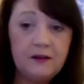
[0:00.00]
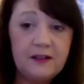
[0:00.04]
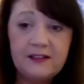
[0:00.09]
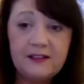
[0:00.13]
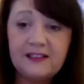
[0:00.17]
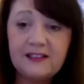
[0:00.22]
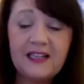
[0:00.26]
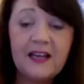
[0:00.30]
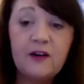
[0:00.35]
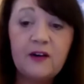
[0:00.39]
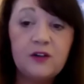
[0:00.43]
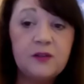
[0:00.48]
it's
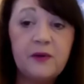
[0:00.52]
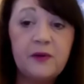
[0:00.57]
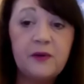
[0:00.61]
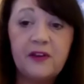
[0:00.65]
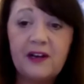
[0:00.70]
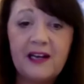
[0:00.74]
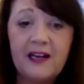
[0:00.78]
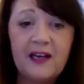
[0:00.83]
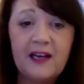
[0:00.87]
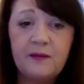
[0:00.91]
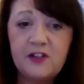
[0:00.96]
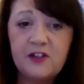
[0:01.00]
like us with
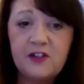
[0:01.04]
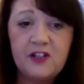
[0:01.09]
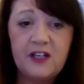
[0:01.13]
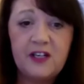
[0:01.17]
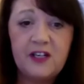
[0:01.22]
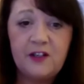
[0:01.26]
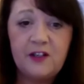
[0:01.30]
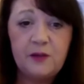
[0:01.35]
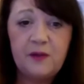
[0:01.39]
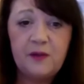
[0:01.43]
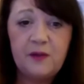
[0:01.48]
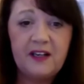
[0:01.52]
climate
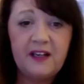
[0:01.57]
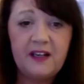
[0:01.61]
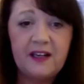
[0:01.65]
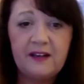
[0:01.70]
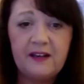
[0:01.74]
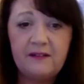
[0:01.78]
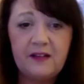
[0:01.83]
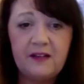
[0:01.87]
change, Peter.